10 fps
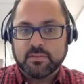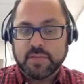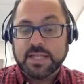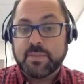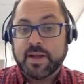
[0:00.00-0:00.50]

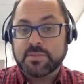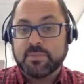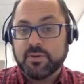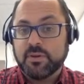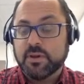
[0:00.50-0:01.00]
It's
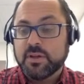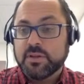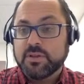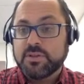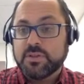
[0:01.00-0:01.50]
possible
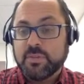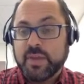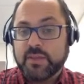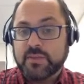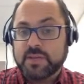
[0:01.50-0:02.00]
to
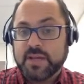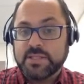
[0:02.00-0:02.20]
make those kinds